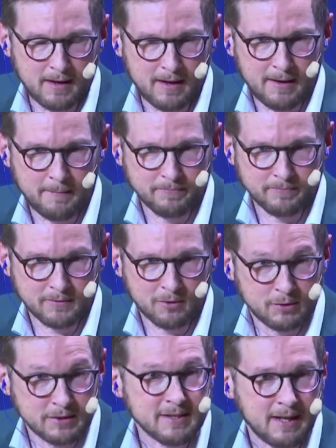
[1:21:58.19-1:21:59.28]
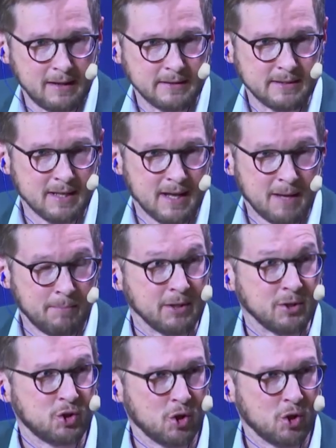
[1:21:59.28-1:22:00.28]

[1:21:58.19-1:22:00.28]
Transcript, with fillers: um, results, but it